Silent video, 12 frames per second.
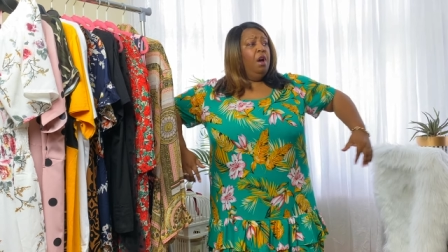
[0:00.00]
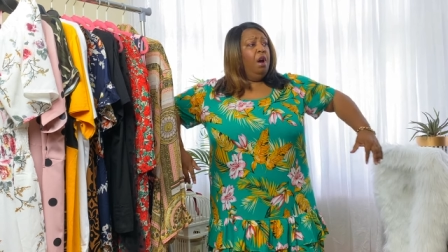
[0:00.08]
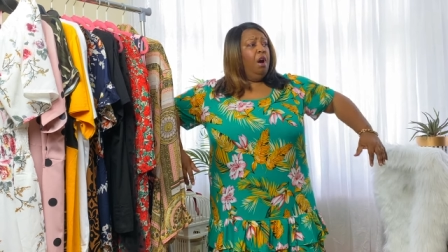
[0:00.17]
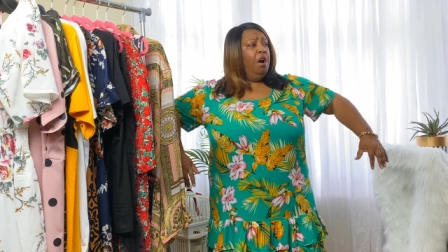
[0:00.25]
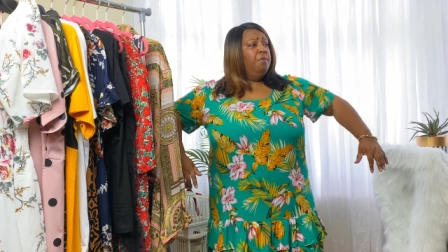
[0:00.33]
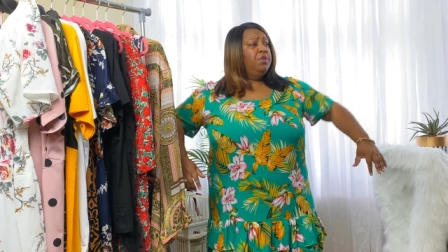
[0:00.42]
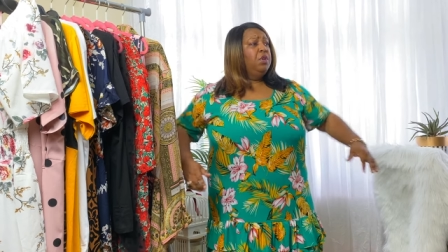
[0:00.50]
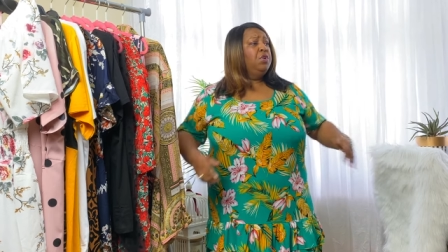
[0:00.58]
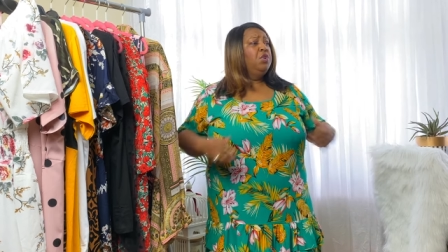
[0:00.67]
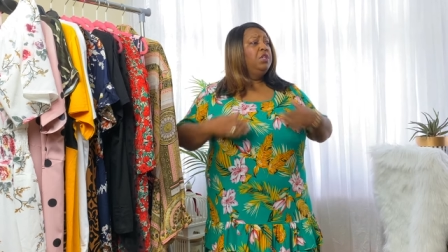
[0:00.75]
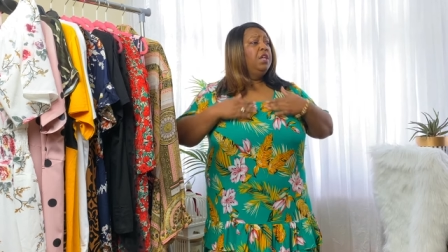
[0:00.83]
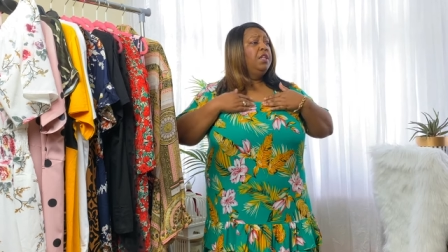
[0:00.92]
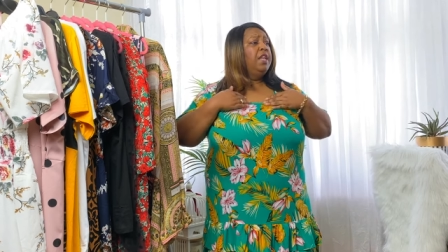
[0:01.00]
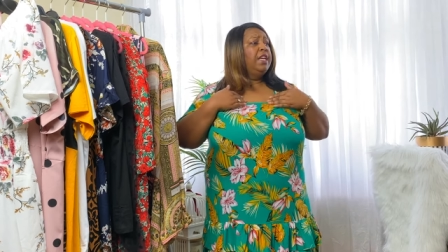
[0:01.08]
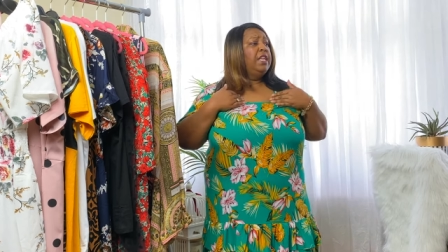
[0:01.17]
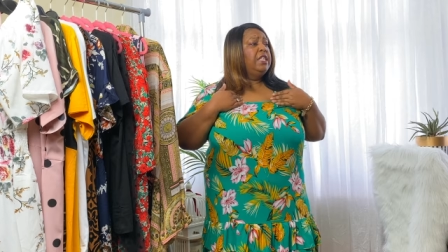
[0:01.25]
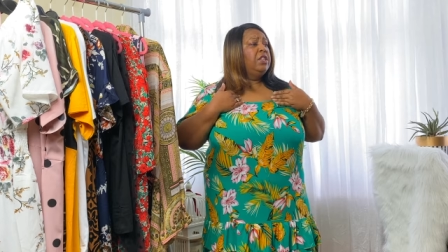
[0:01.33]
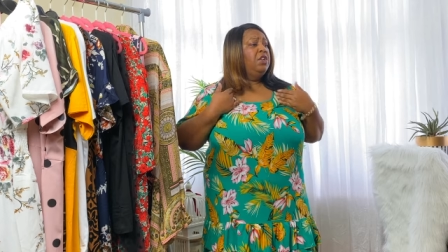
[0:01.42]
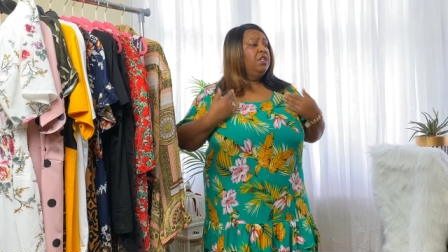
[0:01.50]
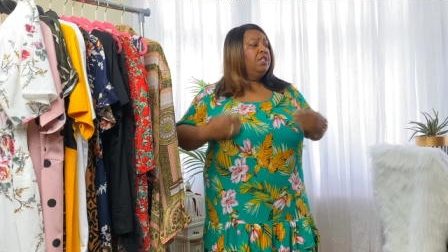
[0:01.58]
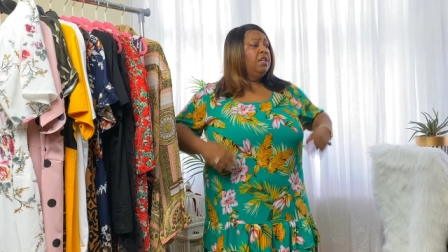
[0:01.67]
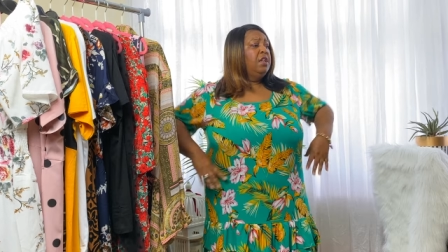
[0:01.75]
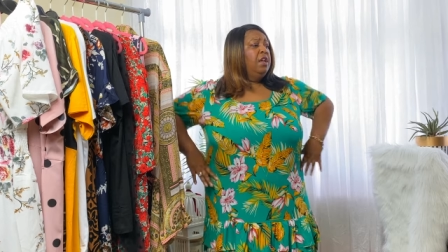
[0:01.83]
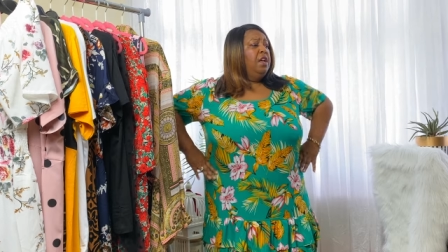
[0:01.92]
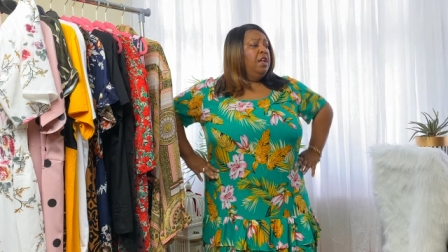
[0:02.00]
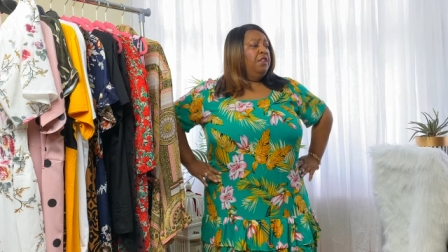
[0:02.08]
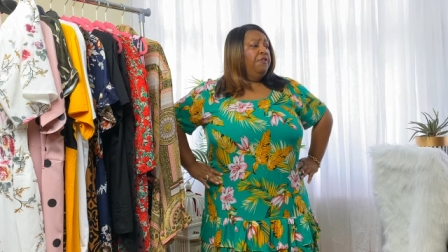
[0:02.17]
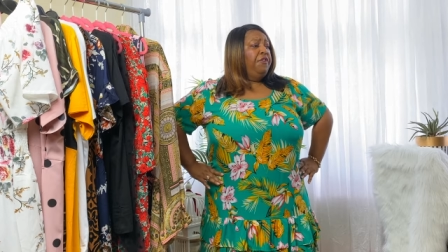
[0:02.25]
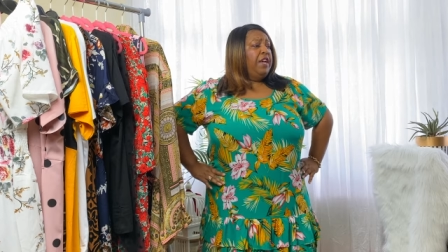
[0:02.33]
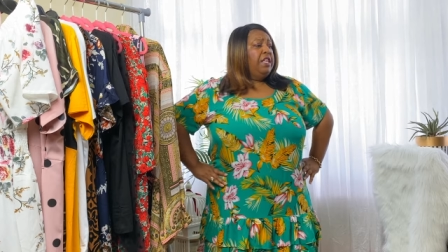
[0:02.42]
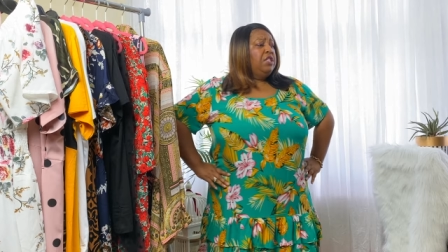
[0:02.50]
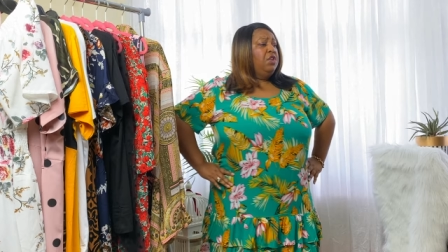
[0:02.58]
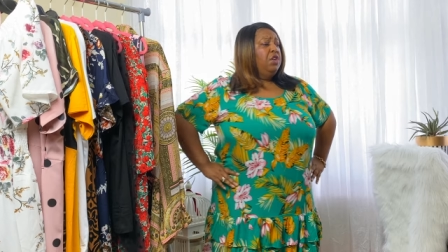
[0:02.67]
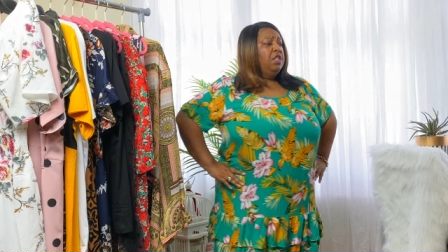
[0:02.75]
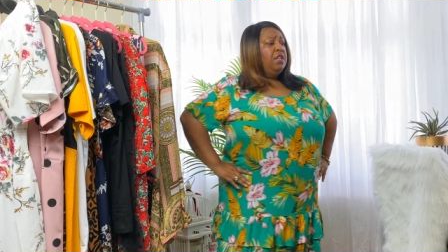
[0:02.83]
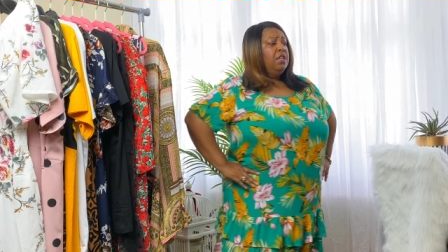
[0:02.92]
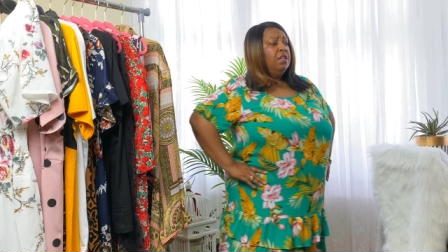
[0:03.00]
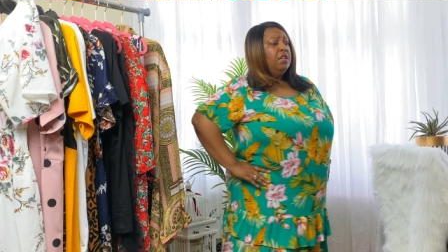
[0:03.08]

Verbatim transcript: Arms are good, neck is good, the fit is good.